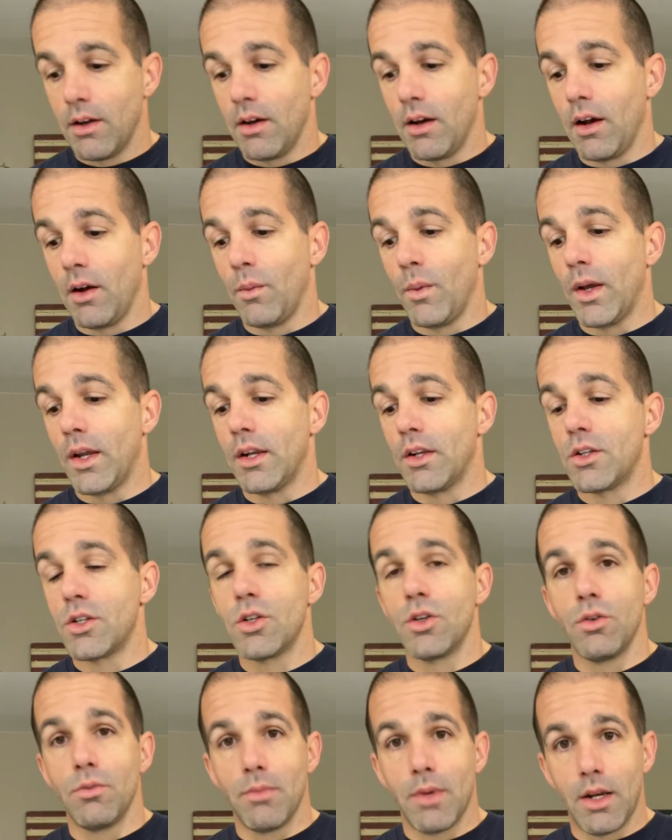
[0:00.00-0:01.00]
I waited
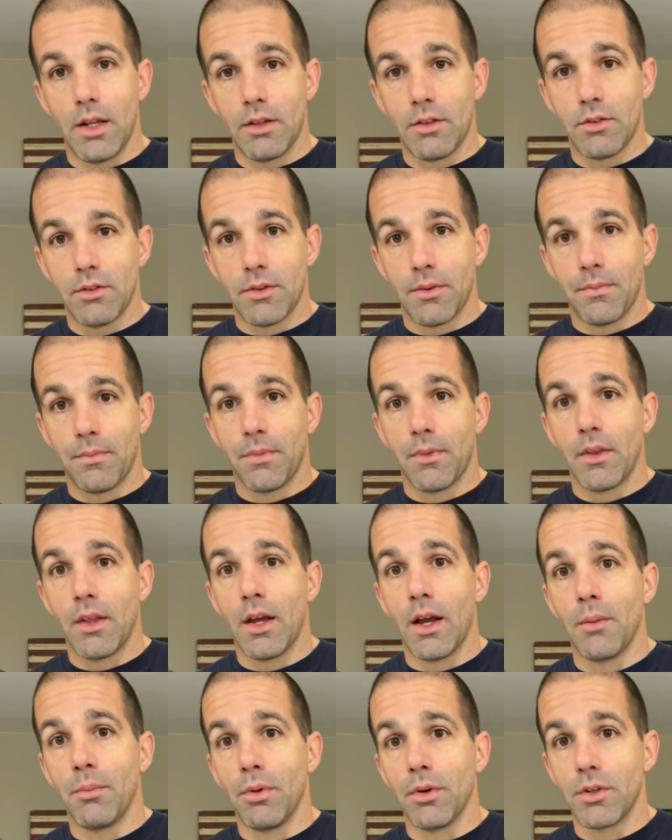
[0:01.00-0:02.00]
two minutes,
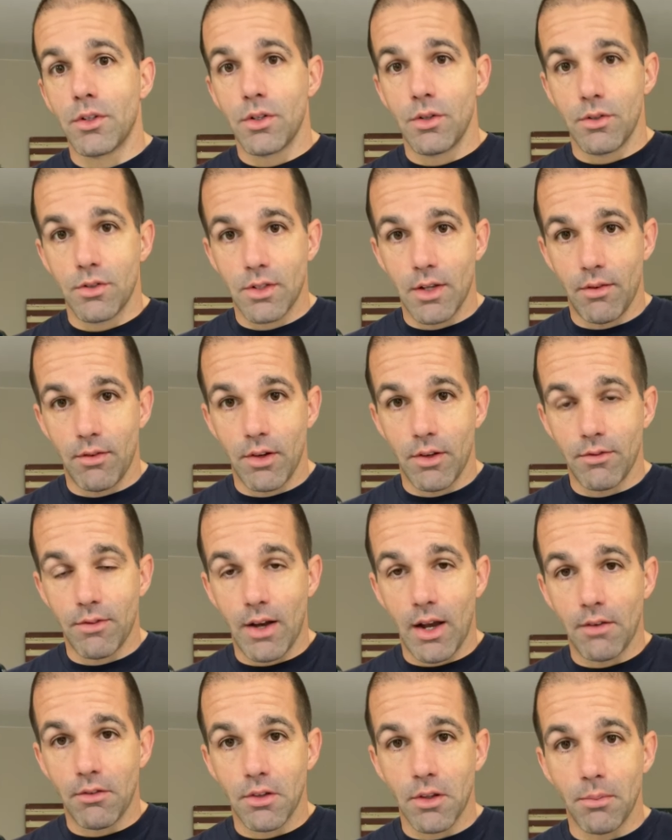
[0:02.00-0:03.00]
I put
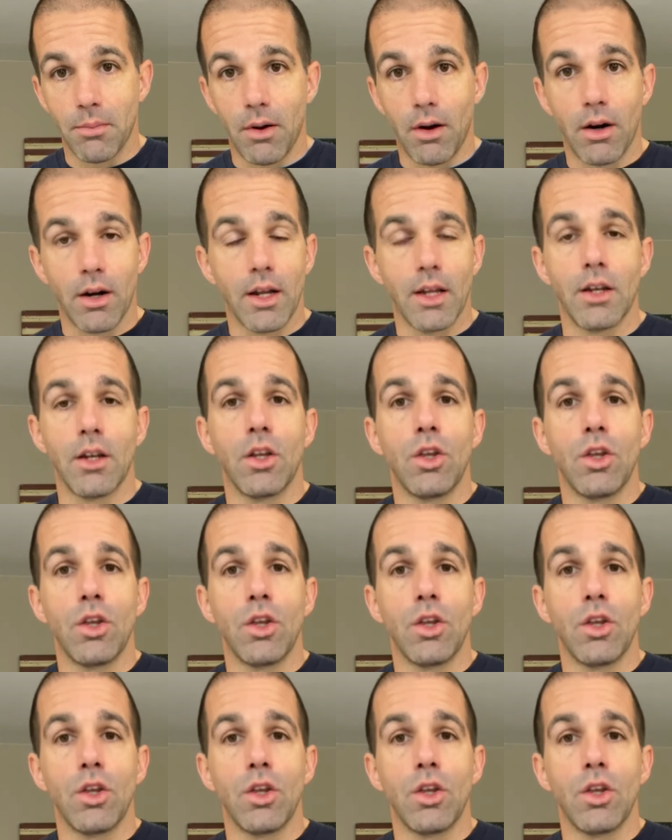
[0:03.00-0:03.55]
275 in the bargain.